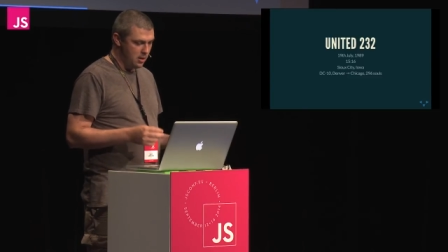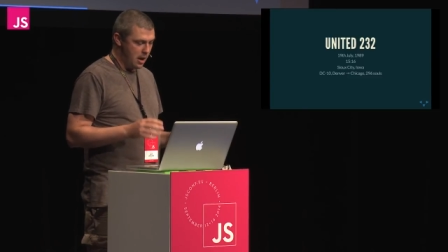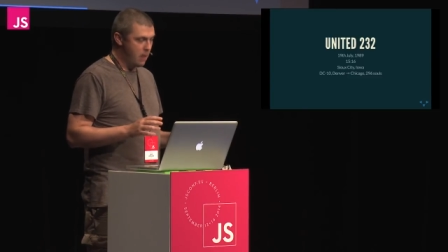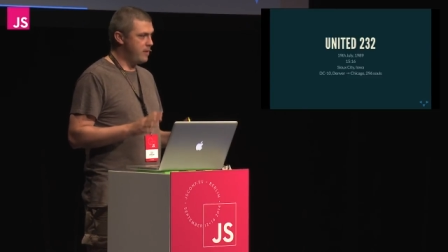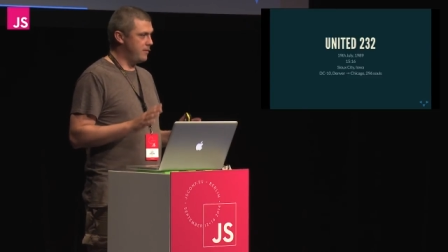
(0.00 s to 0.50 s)

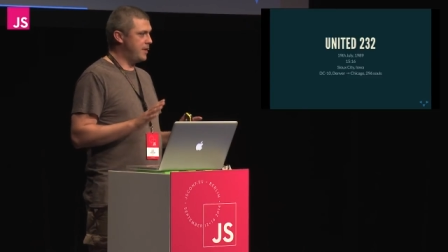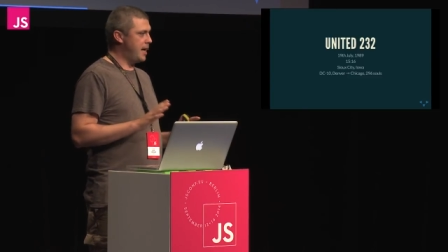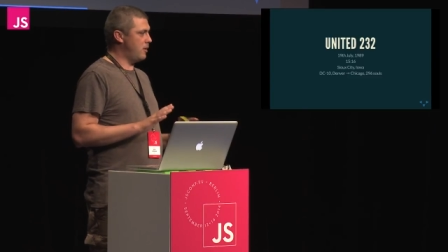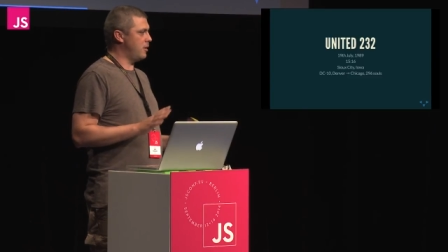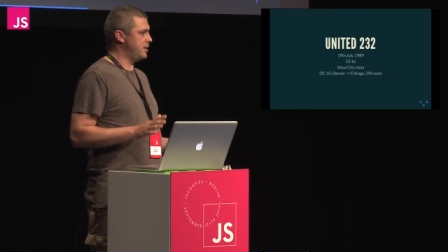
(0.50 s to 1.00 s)
However,
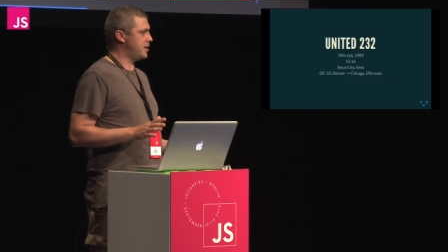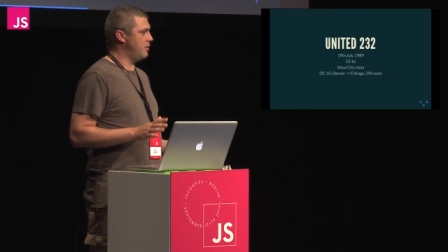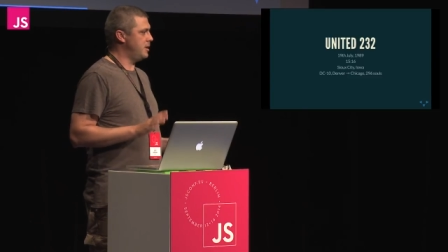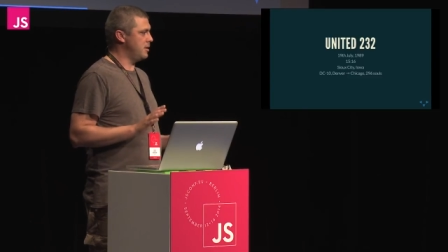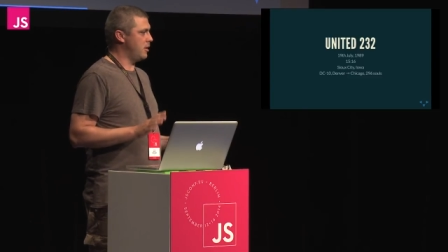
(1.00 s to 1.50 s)
that on its
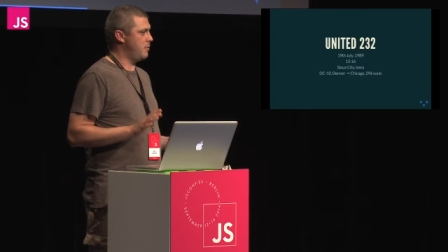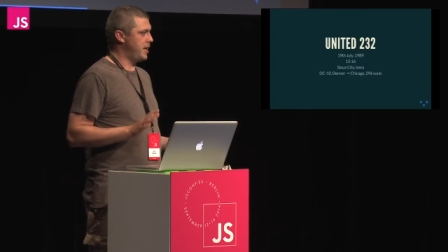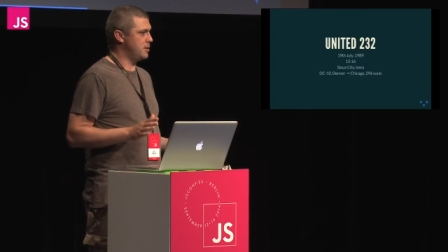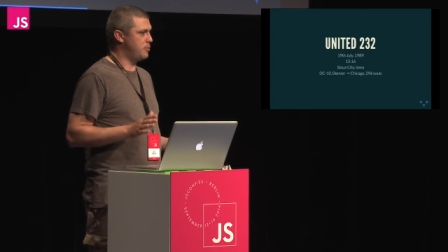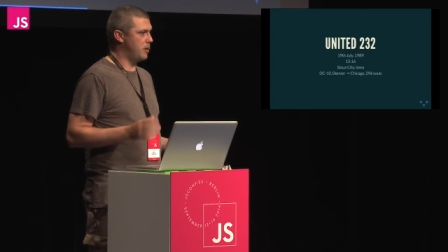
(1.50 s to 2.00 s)
own is not a
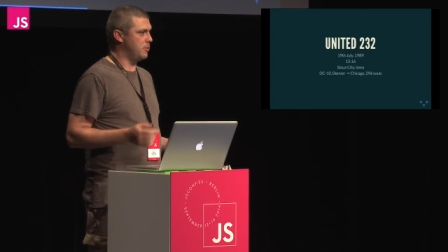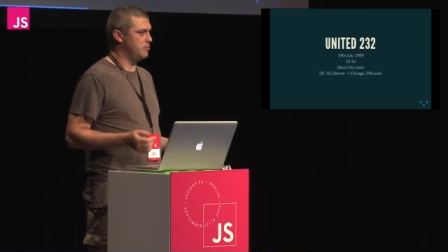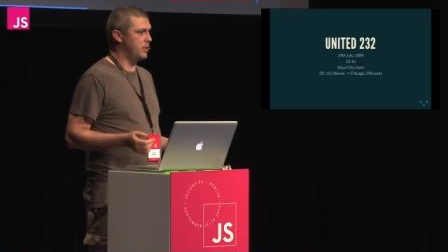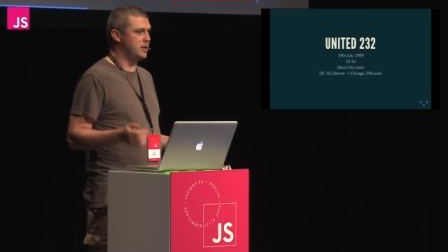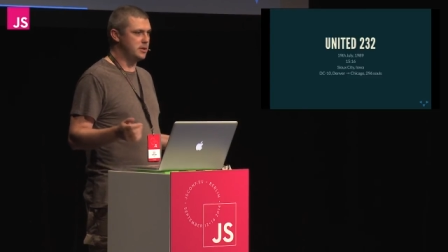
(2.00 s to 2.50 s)
major
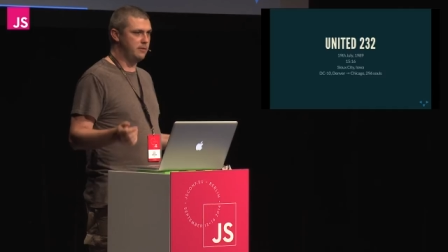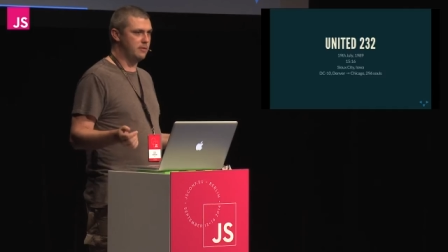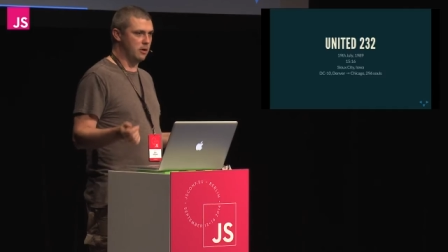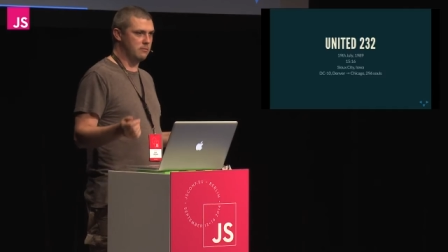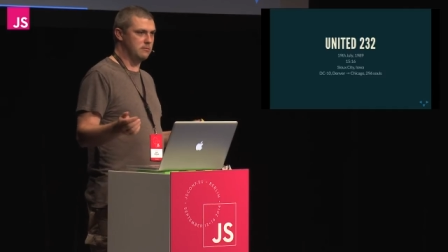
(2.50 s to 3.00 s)
problem because you've
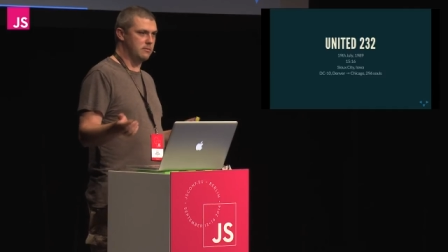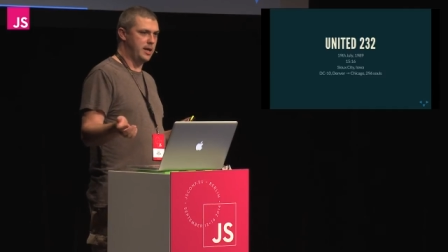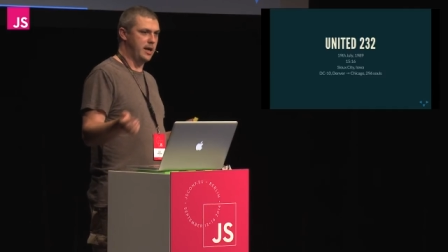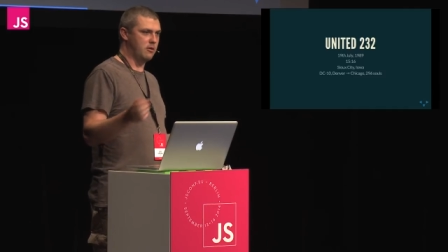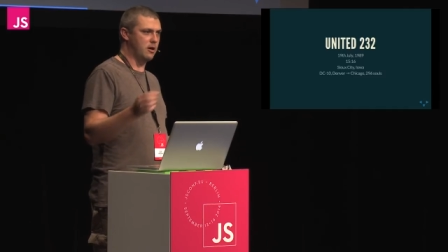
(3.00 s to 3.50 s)
got
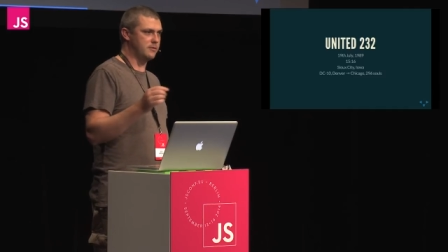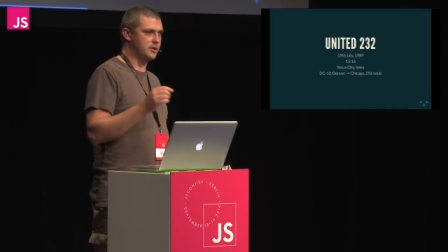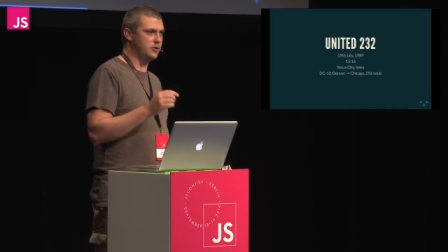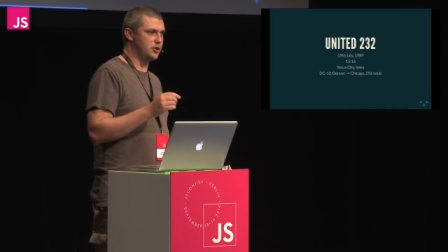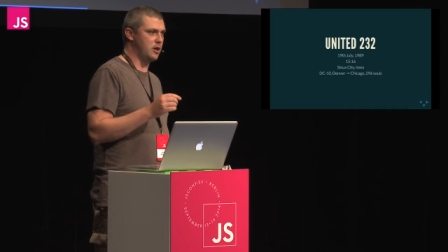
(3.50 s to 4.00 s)
the aircraft's
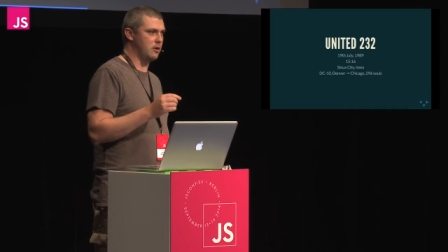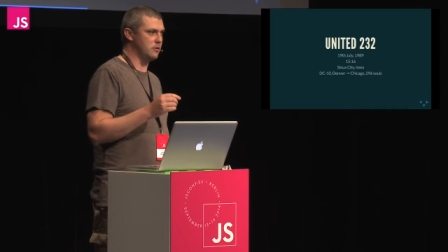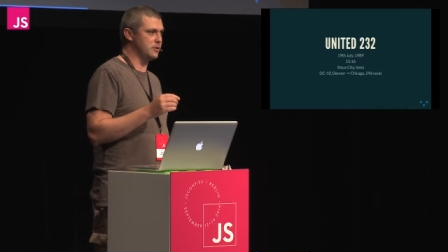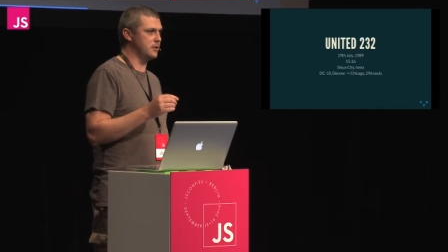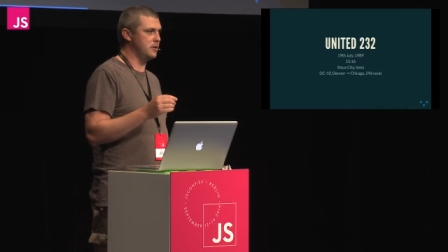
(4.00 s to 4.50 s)

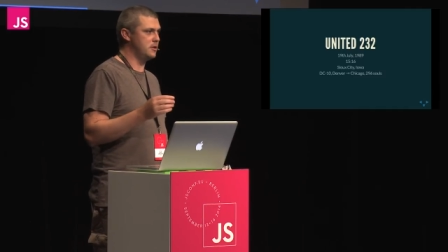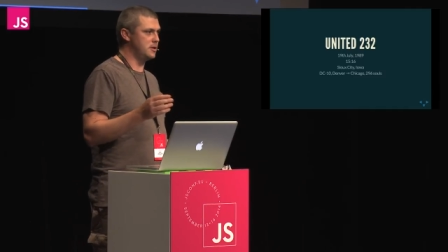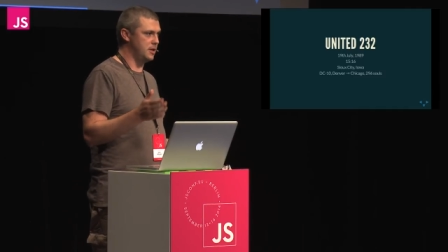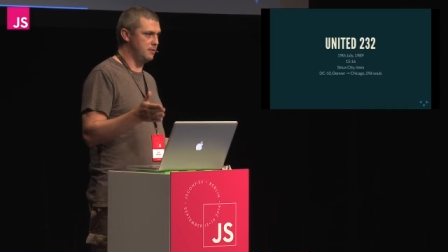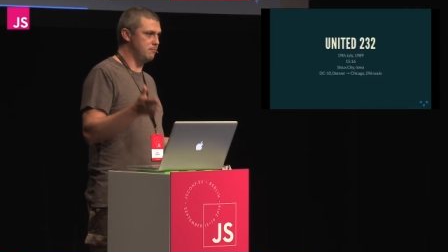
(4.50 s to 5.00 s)
controls
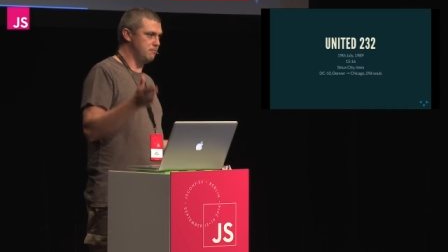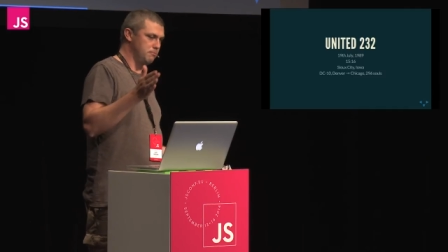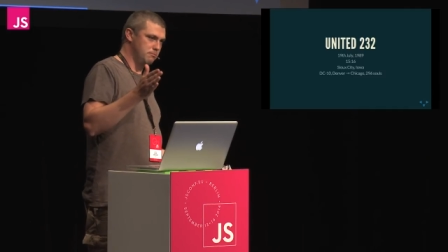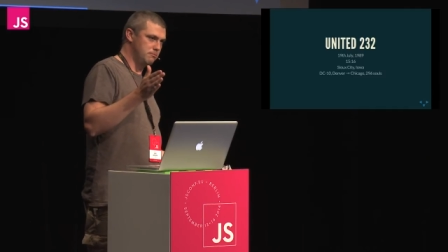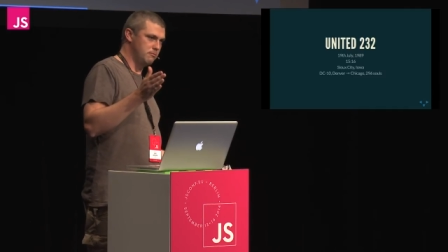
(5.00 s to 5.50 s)
to
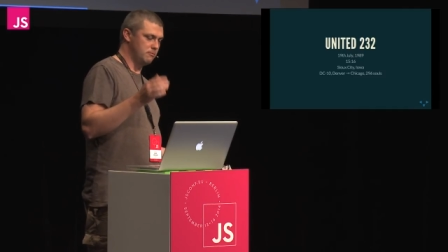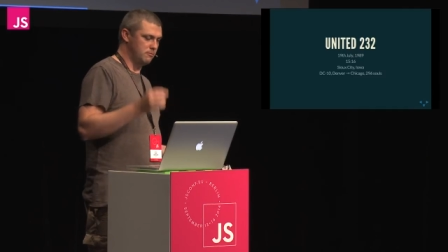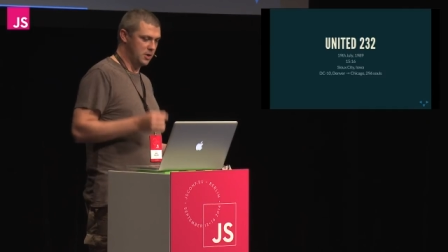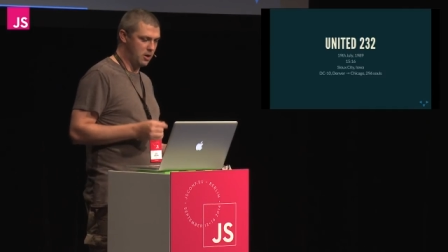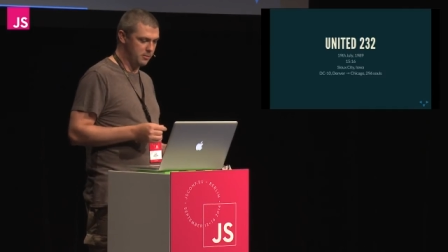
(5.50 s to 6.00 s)

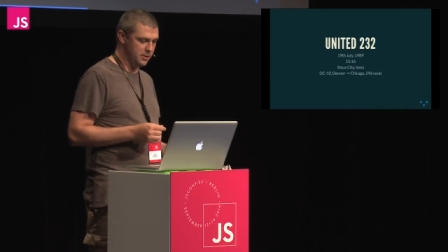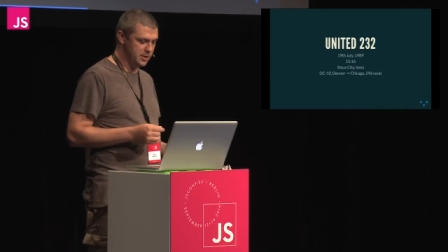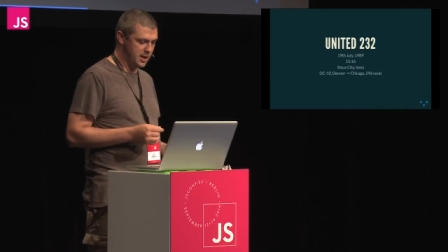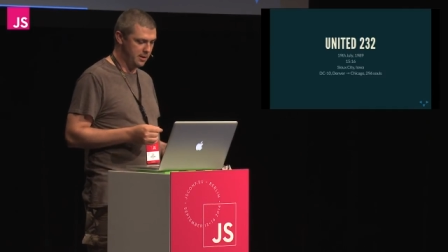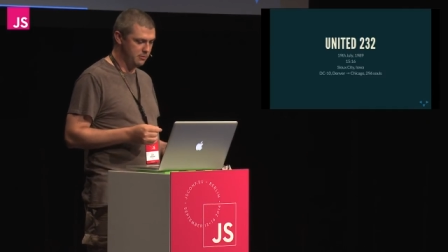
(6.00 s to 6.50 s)

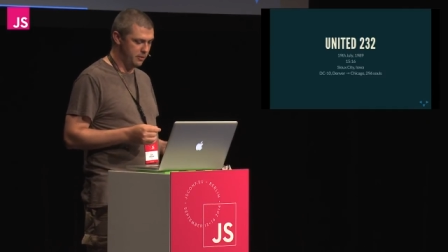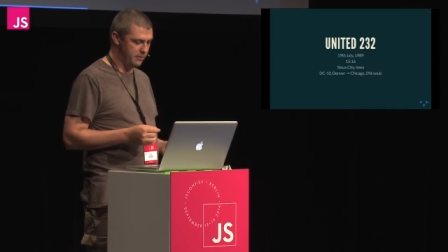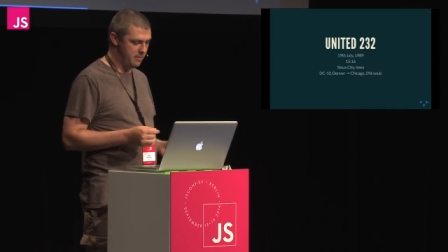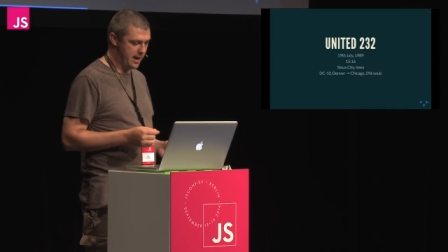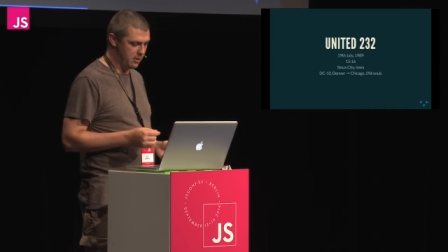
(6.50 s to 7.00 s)
compensate, move
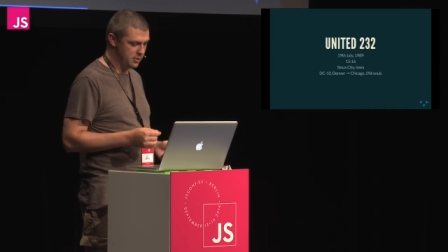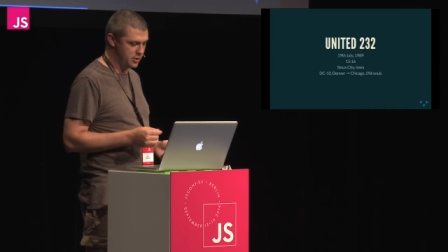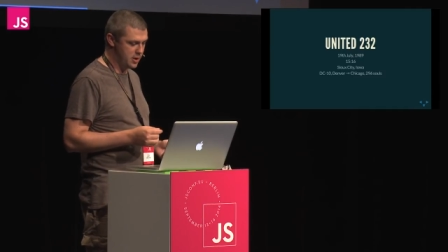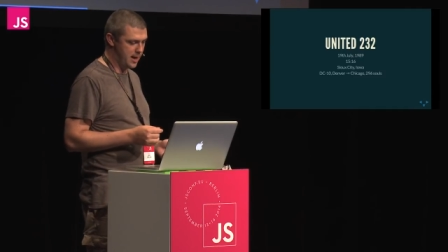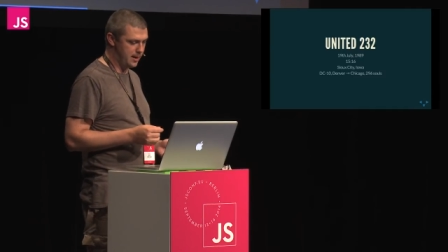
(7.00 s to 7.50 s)
it back on
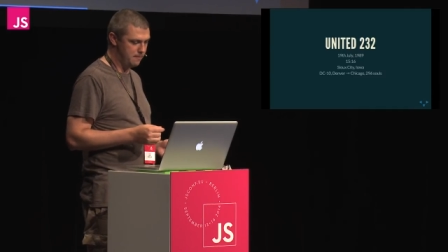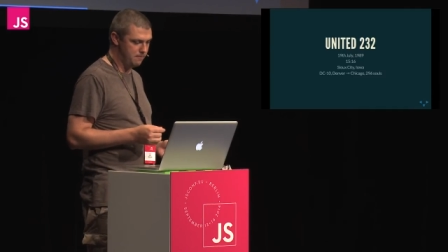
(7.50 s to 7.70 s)
track.